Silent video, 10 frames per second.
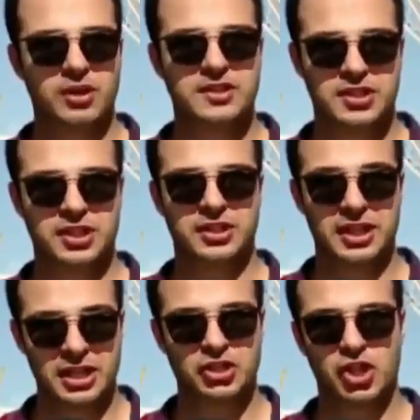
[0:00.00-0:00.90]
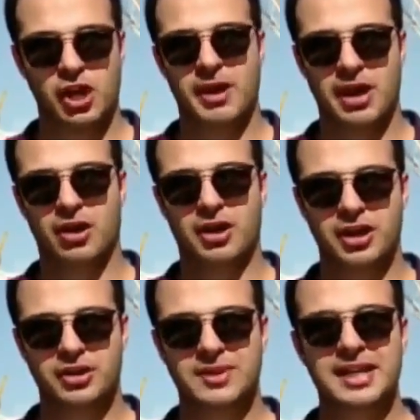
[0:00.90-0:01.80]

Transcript: of ports here in Chabahar